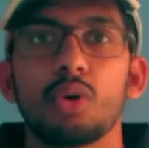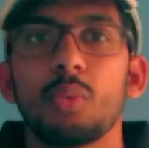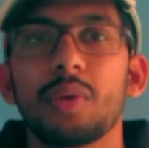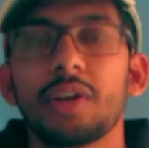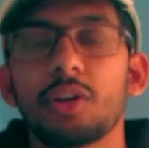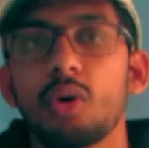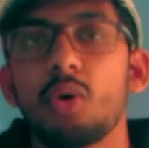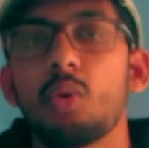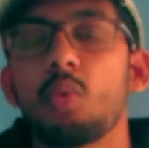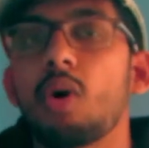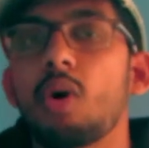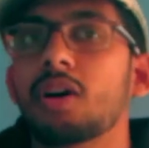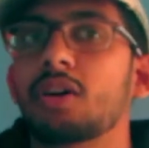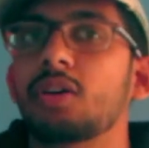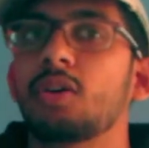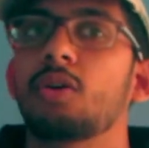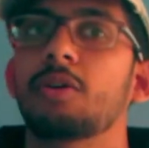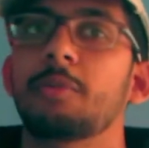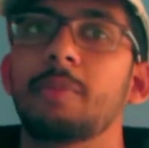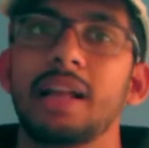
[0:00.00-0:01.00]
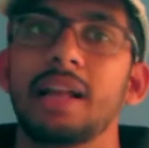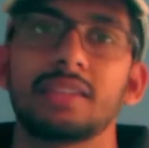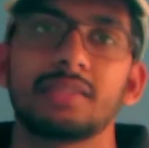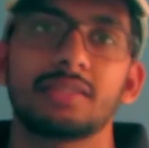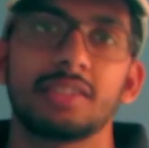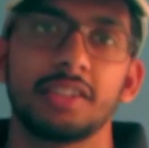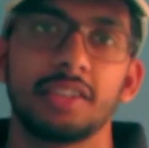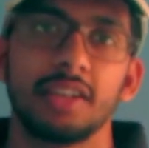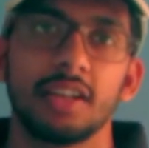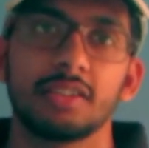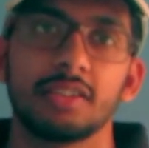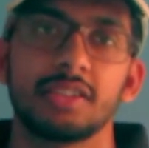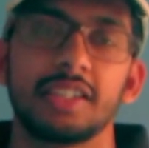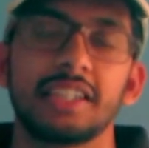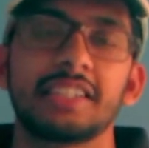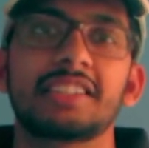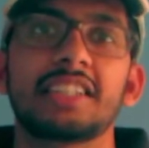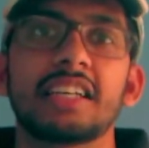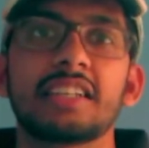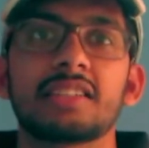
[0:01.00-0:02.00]
we know what load balancer does.
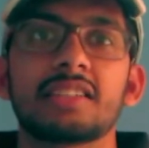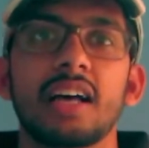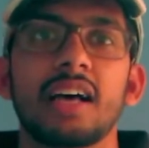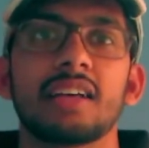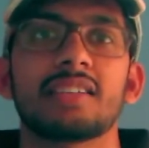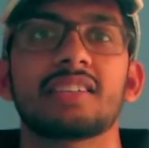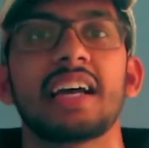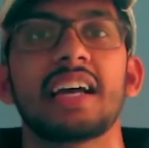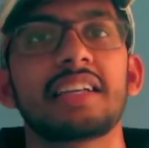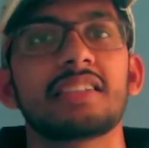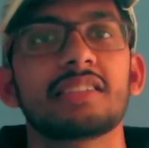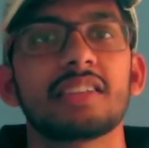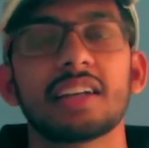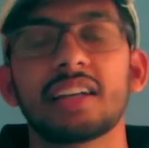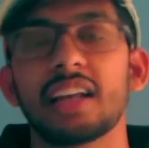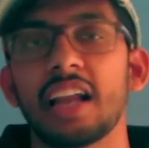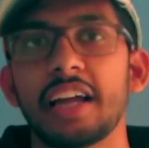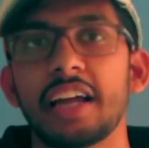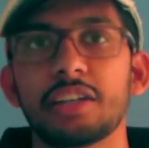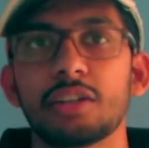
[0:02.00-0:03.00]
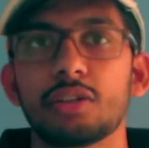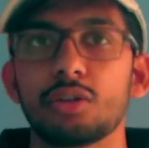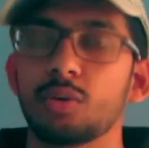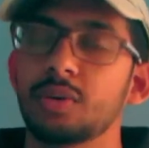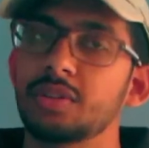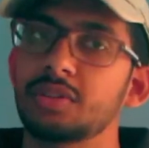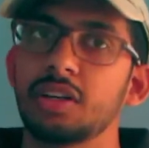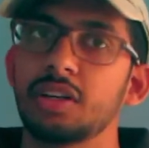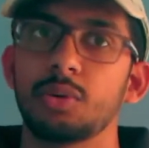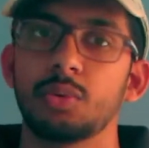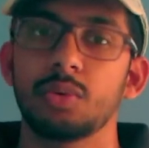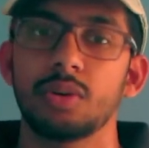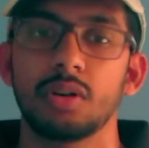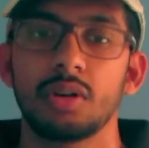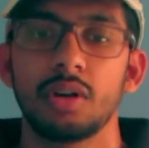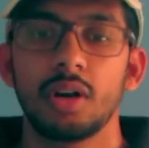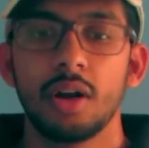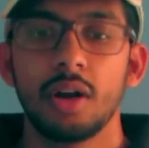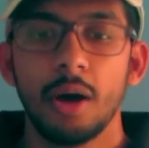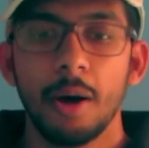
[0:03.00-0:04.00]
It just assigns a client to a server.
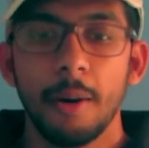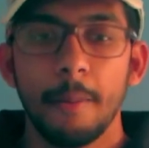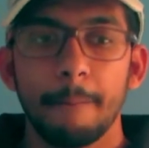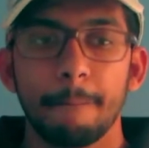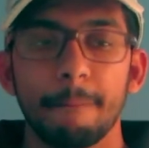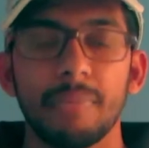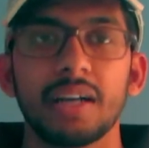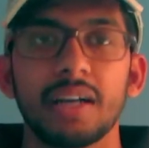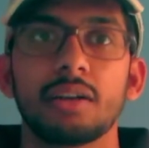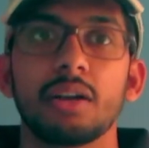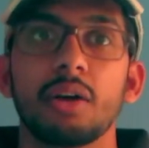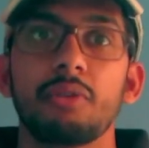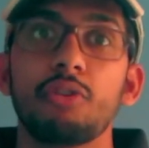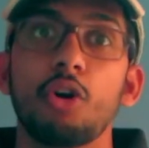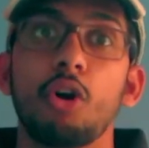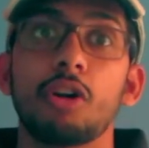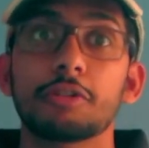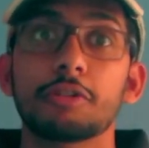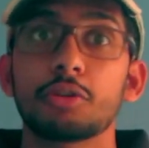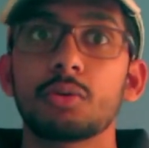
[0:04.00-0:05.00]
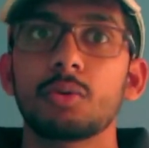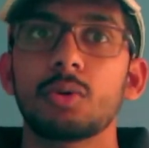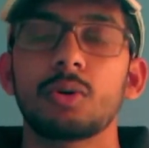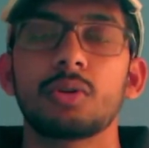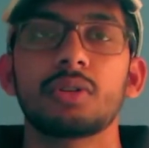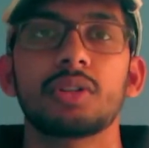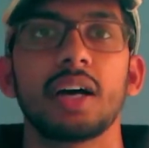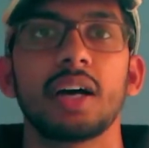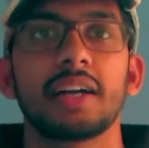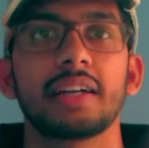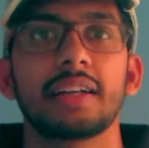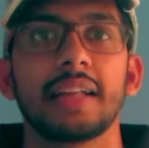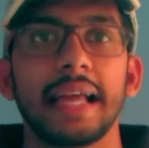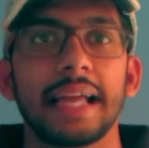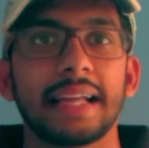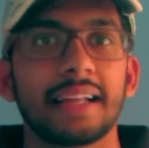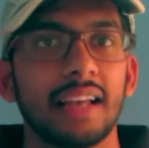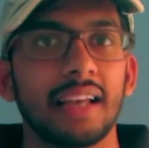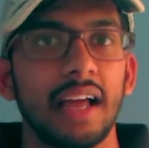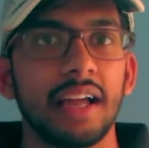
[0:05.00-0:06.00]
But we also know that
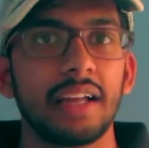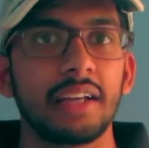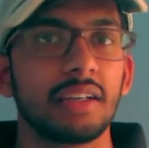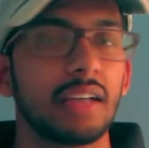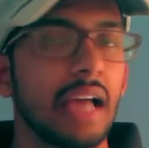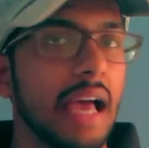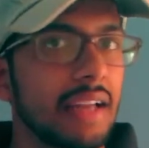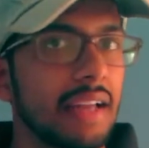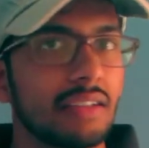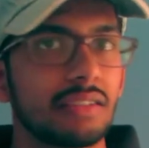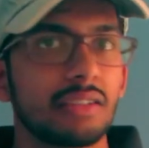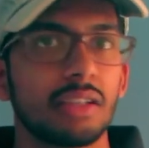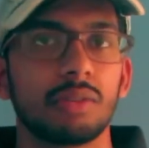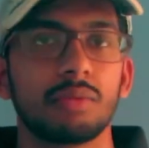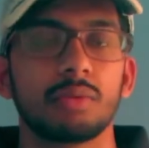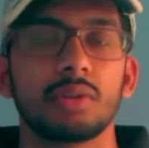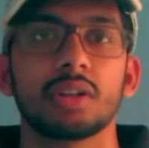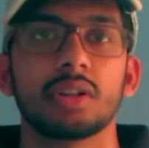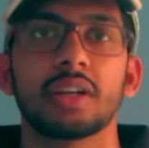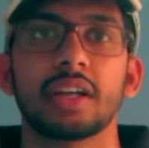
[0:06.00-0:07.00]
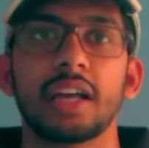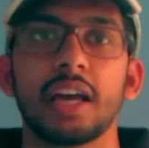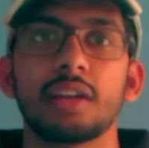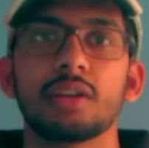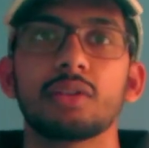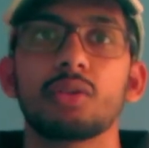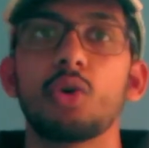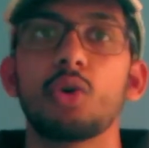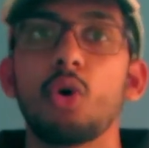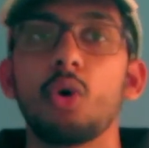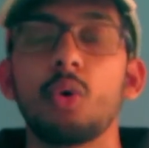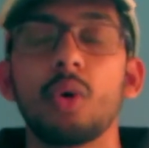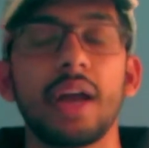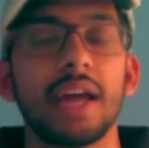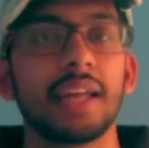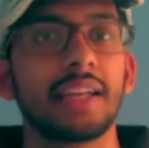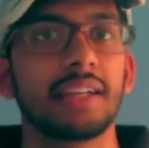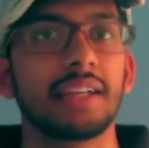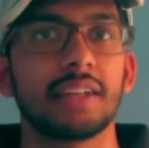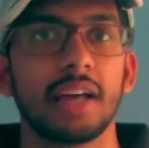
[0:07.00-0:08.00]
a client and a server can go
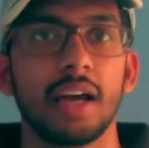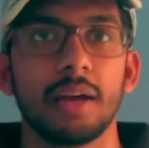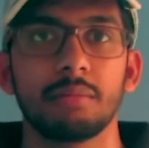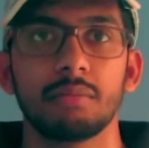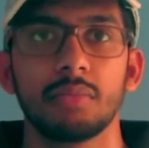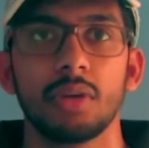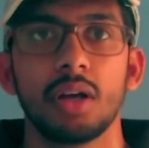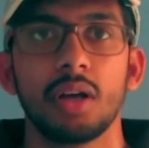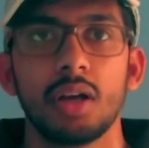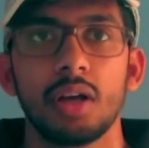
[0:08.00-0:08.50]
anytime.